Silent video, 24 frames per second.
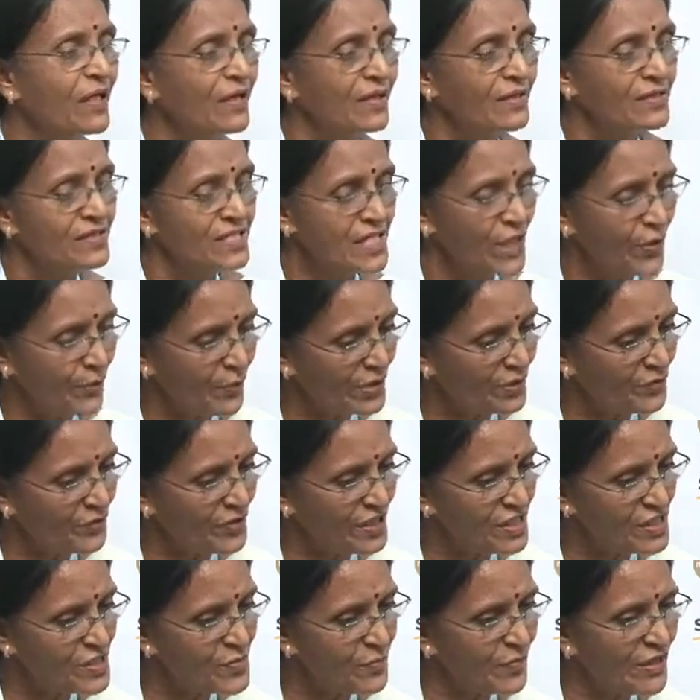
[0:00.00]
See, when
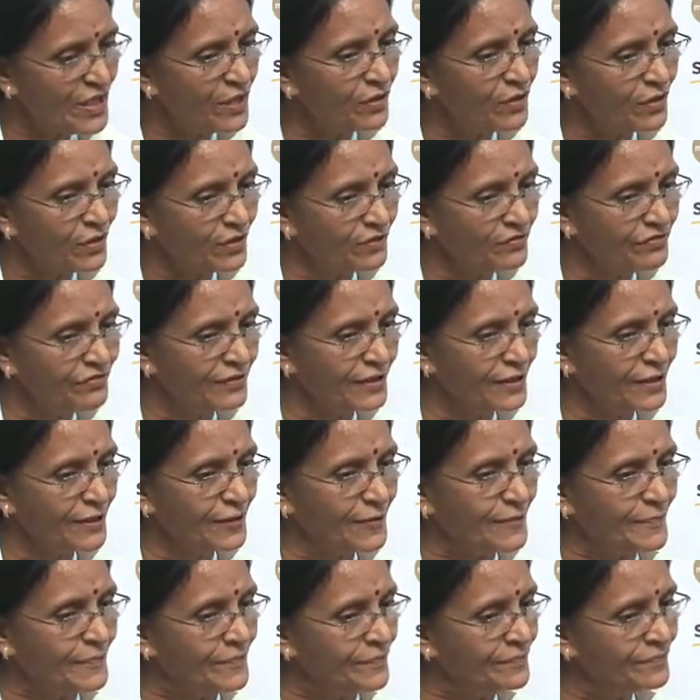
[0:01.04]
we speak of
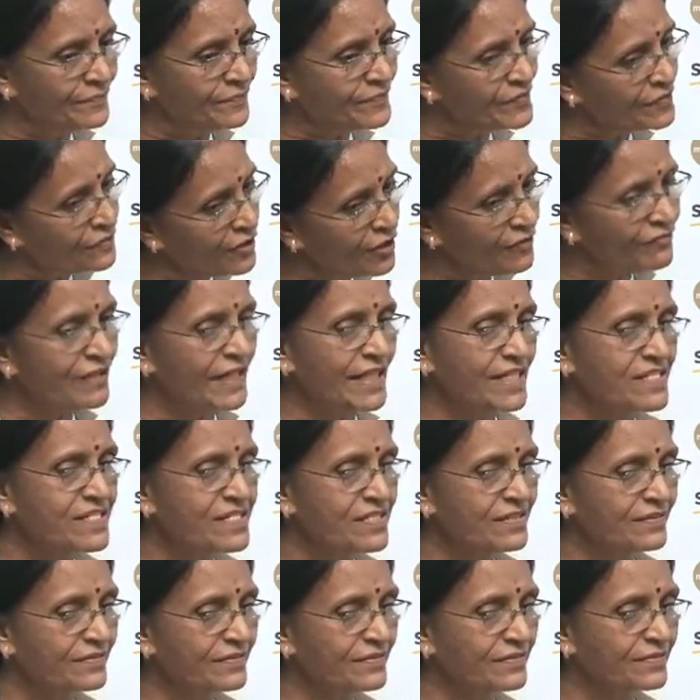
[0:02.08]

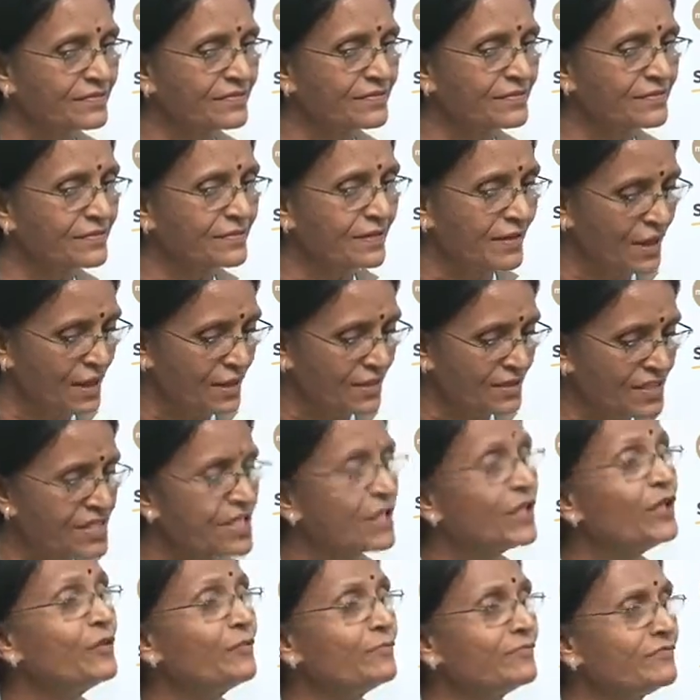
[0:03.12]
late, this
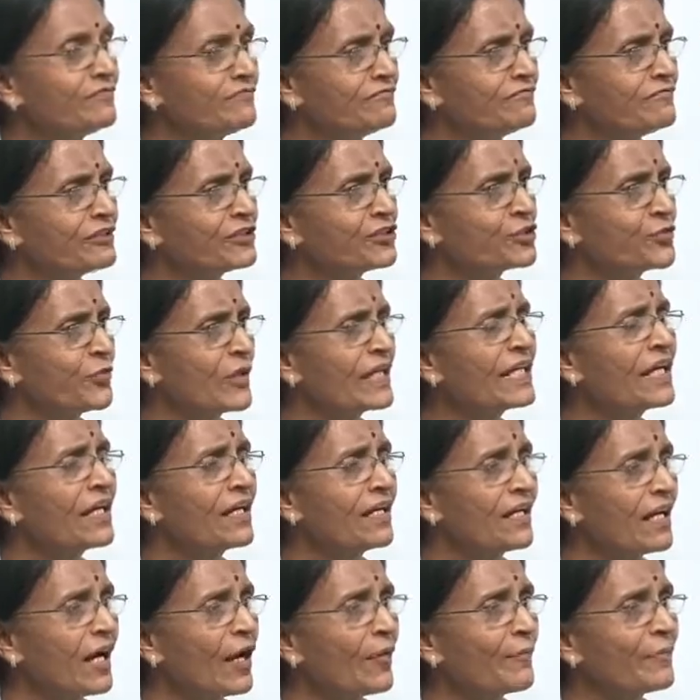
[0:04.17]
term, which is very
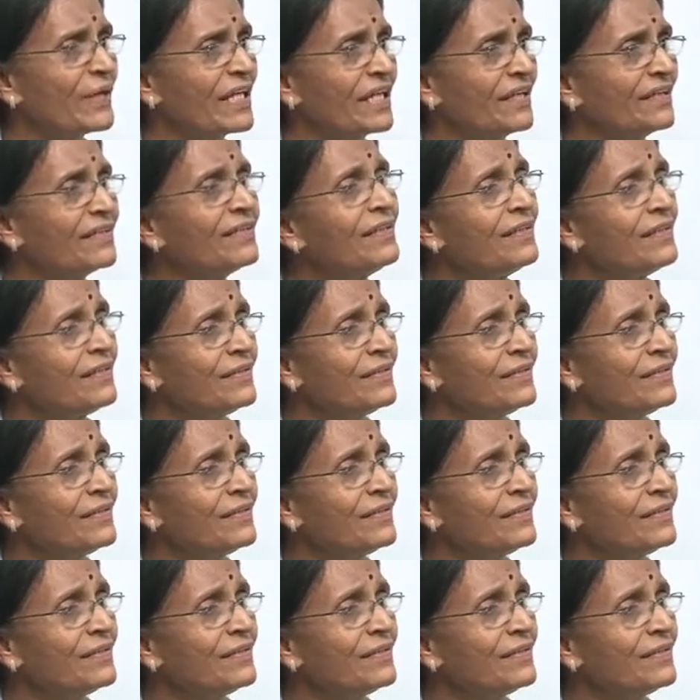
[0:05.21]
alarming,